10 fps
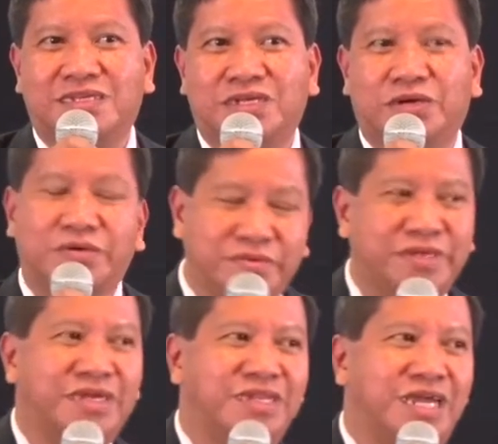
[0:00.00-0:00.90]

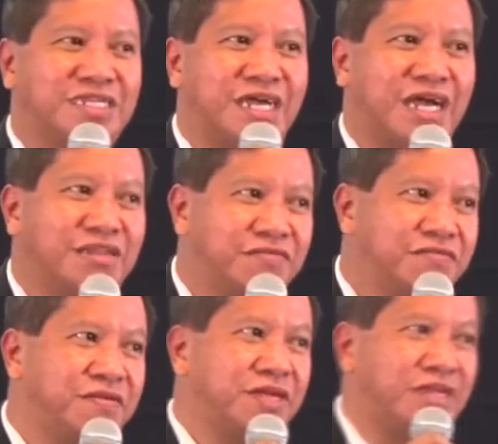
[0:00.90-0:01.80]
So that's the kind of
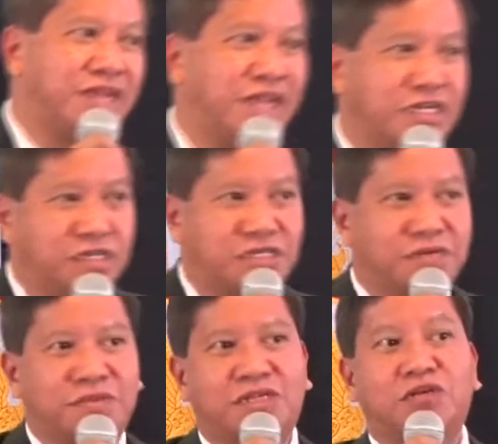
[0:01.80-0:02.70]

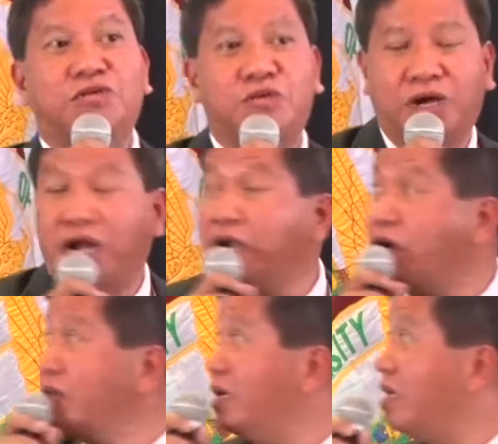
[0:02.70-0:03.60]
relationship that you are
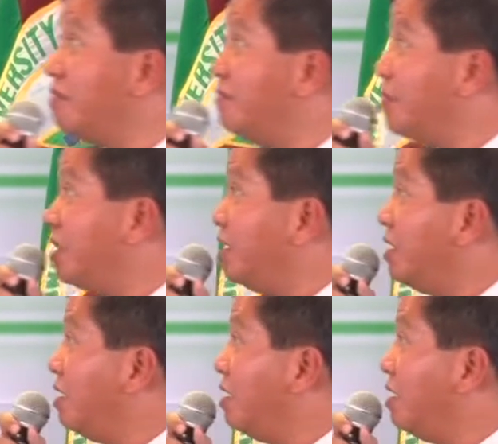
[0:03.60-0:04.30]
on the hunt for.